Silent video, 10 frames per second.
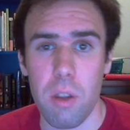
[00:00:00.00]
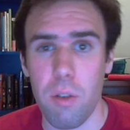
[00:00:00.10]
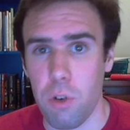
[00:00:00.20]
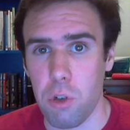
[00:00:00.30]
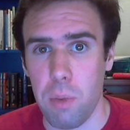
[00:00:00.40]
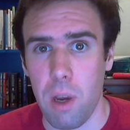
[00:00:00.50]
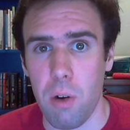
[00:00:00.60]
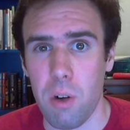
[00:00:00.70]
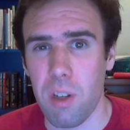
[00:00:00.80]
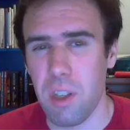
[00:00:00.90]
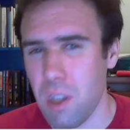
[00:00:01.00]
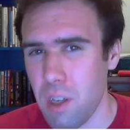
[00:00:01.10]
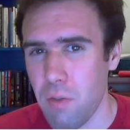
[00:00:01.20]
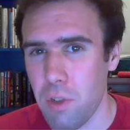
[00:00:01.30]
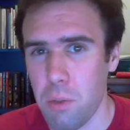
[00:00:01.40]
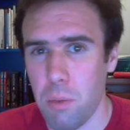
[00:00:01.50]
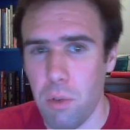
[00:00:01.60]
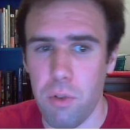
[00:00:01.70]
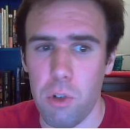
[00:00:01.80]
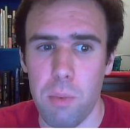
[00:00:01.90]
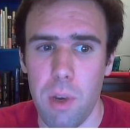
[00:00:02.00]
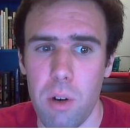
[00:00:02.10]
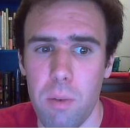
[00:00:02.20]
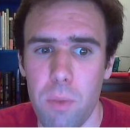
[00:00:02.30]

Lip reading: the first power, the invisible first power.